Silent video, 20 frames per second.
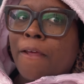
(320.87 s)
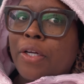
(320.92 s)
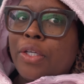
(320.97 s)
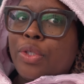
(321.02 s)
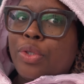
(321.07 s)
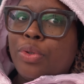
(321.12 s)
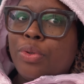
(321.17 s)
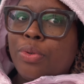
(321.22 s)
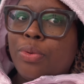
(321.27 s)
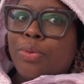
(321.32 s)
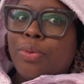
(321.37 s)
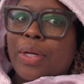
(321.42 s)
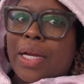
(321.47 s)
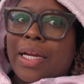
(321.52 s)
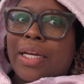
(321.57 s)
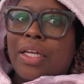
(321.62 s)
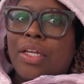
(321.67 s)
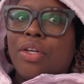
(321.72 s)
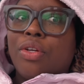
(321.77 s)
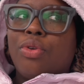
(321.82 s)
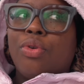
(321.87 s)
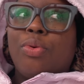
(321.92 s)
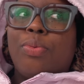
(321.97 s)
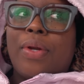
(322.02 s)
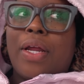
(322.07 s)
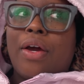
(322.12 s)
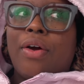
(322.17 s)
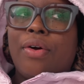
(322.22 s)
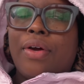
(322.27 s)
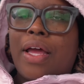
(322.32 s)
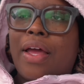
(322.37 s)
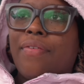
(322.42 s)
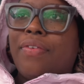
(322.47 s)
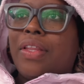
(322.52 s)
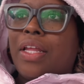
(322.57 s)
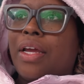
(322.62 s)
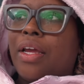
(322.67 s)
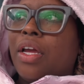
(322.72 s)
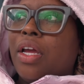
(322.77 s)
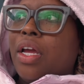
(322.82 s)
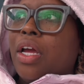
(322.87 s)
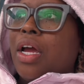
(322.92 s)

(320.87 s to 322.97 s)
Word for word: do what I need to do without having like,